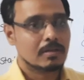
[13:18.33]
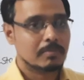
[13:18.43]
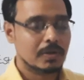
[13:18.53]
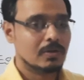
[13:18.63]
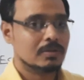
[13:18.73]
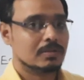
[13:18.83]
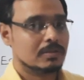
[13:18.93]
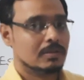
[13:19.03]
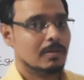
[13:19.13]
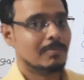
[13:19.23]
because
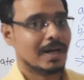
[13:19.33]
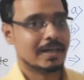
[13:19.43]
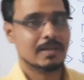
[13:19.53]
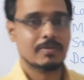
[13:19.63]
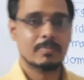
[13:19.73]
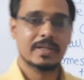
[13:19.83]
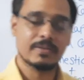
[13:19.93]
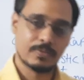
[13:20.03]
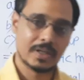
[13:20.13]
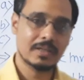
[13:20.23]
the market will be
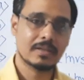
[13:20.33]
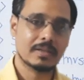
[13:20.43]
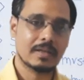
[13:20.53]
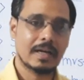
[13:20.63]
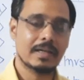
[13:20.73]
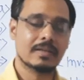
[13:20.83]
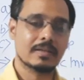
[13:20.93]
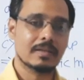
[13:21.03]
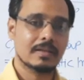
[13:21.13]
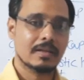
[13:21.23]
different at
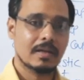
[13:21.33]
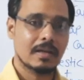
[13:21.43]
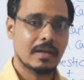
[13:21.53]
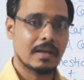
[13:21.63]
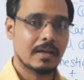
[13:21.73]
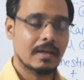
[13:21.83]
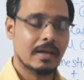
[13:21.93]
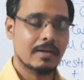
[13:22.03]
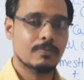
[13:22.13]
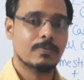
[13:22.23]

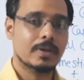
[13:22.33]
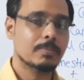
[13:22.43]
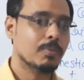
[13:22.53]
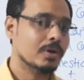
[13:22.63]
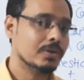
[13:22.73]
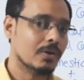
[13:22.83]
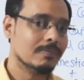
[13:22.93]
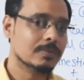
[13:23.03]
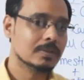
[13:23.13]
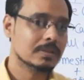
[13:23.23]
every point
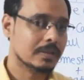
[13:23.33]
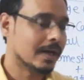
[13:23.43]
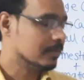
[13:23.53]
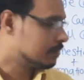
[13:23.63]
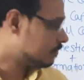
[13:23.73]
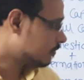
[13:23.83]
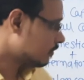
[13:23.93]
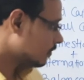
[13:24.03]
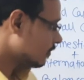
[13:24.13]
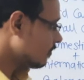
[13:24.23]
of time.
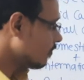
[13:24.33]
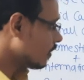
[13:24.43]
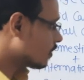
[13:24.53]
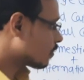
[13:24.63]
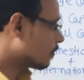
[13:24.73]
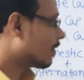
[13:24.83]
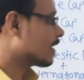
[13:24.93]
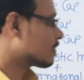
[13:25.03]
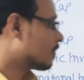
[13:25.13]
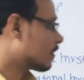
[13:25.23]
So
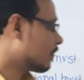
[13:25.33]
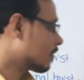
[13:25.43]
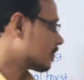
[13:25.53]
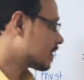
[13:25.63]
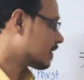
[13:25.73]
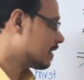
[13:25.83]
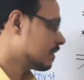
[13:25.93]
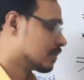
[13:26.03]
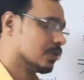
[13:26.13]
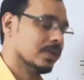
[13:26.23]
past performance and
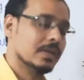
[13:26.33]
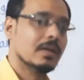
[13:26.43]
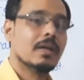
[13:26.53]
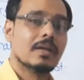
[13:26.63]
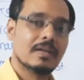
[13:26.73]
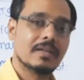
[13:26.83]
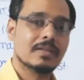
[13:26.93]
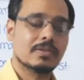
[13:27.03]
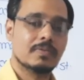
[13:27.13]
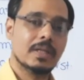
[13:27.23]
historic
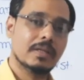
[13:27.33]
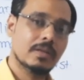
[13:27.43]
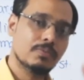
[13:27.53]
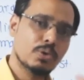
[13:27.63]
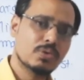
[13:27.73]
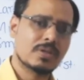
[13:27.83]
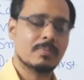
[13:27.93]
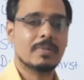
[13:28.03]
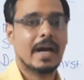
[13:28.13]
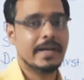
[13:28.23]
returns will give you
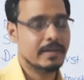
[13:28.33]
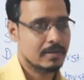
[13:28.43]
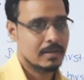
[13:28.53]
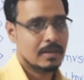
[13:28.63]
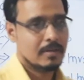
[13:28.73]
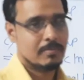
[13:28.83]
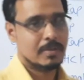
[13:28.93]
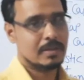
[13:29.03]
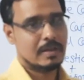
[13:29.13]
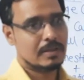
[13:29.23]
some guide,
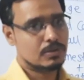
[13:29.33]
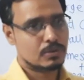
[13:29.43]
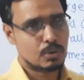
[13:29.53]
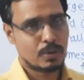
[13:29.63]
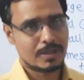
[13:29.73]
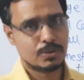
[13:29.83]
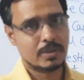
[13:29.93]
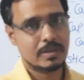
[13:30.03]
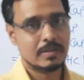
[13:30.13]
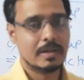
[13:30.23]
but there is no
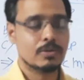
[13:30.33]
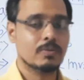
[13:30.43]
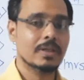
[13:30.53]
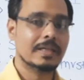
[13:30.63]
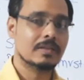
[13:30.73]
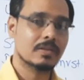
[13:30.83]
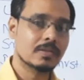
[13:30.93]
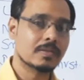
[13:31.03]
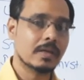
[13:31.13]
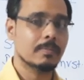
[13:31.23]
assurity that you will get the
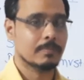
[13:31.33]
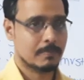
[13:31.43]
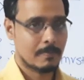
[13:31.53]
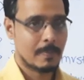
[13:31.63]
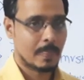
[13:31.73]
same.